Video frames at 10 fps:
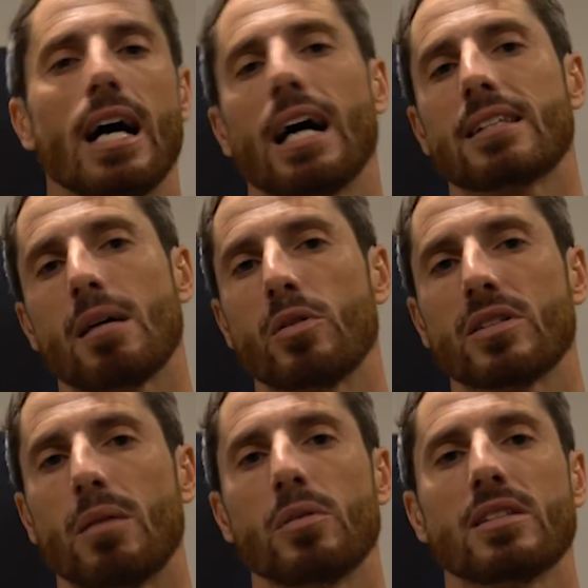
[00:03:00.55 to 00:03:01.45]
at
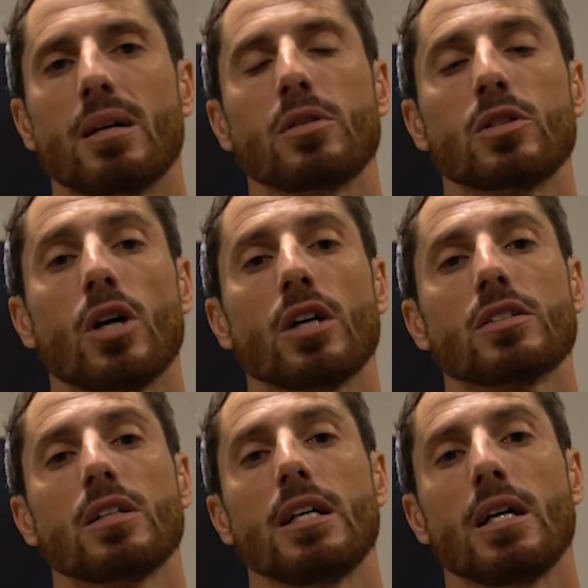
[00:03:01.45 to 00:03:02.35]

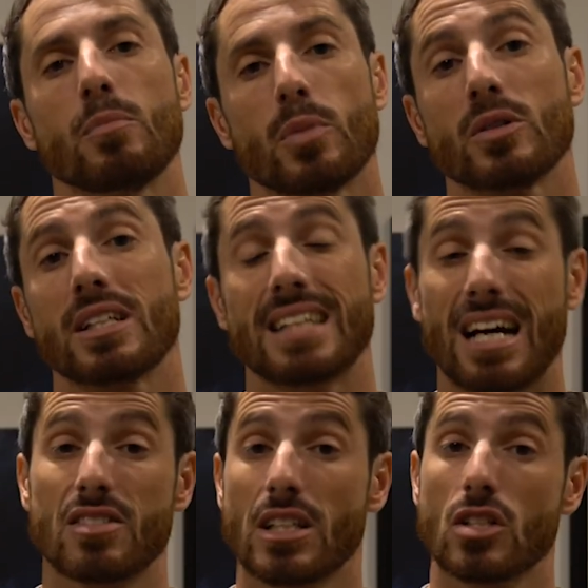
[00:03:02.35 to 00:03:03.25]

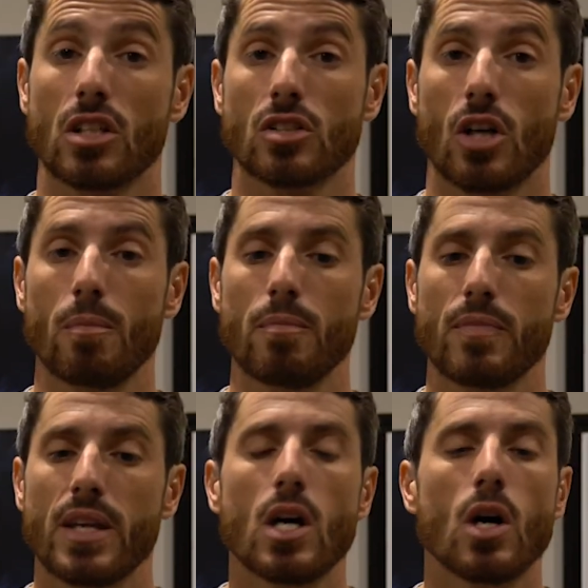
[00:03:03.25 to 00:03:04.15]
www.protecdivecenters.com